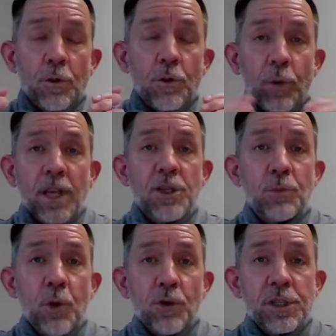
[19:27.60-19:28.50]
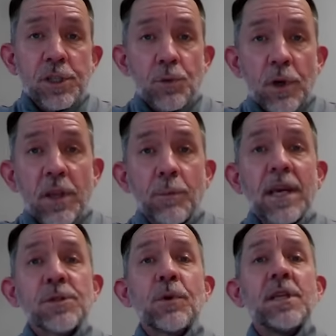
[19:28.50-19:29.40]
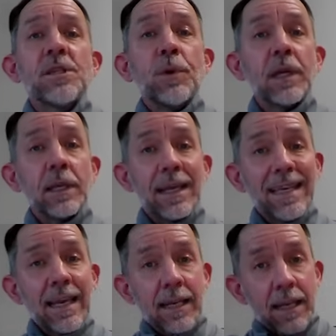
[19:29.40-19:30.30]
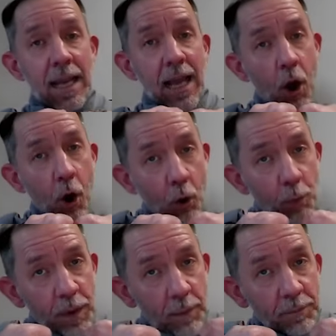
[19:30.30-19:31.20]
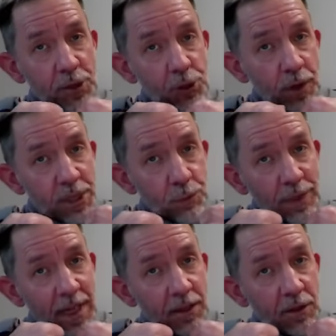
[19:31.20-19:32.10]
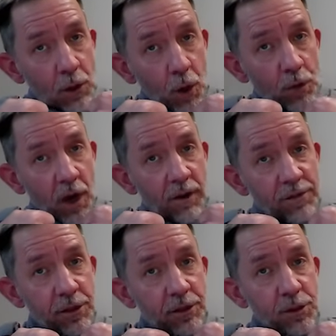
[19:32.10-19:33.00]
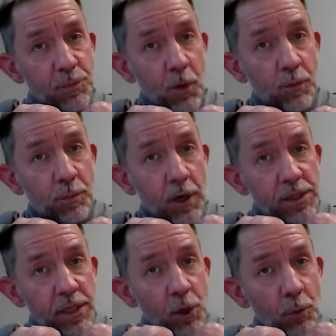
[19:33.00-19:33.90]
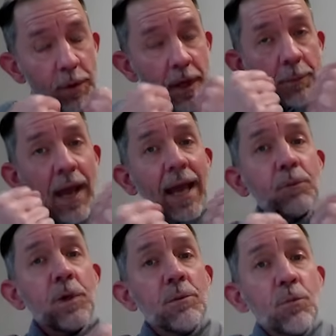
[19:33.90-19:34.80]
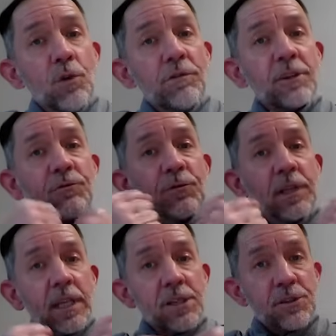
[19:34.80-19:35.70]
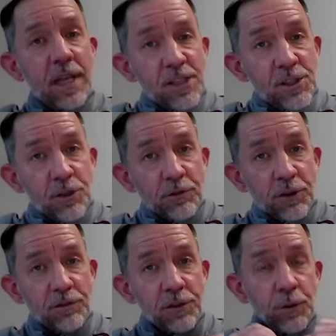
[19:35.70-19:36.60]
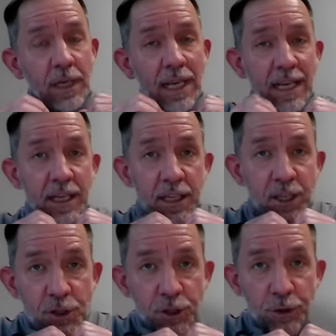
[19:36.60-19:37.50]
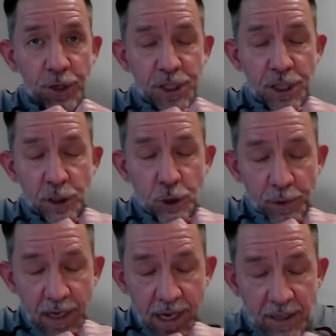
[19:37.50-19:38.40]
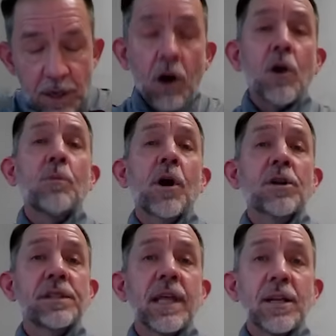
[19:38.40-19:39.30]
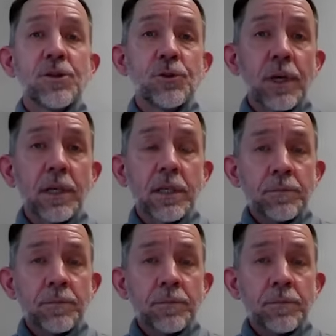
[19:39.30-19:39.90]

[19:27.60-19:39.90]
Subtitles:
The range of motion is one of the best ways that we can, again, open up the joints. We take the load off so that those bone parts can open up and we move it freely so that synovial fluid can nourish and lubricate all parts of that joint.